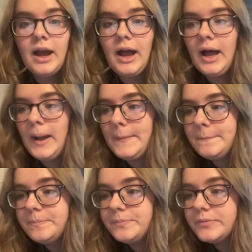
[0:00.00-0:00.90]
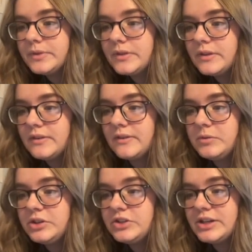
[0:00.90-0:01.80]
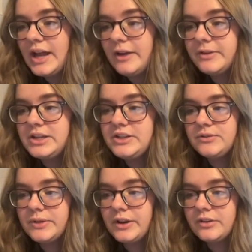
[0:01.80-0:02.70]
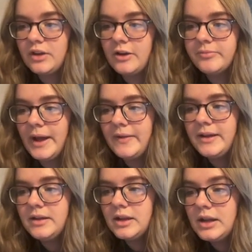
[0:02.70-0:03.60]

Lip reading: Some children have issues with their soft palate,